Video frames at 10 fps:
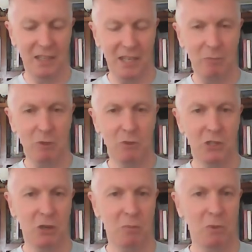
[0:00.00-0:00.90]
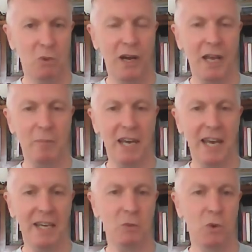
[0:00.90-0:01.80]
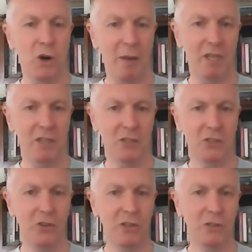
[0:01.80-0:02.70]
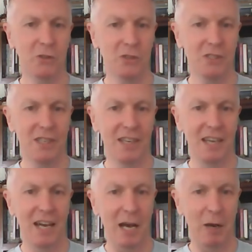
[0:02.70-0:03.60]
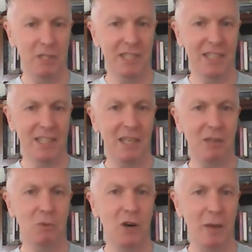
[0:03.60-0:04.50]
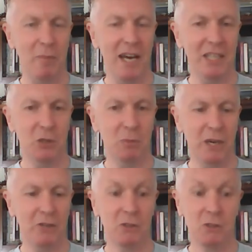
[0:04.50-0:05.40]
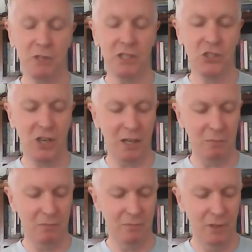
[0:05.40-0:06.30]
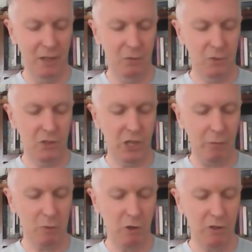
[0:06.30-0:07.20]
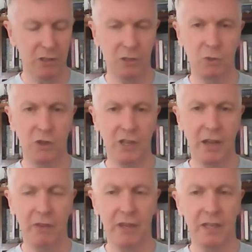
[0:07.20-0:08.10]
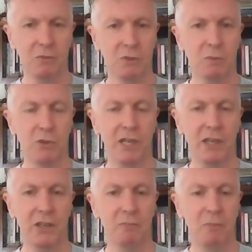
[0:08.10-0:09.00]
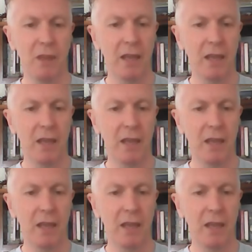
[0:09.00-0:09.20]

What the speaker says: Games Workshop and Warhammer had Warhammer historicals, particularly Warhammer Ancient Battles, which was James Morris's work, I think, and was pretty good.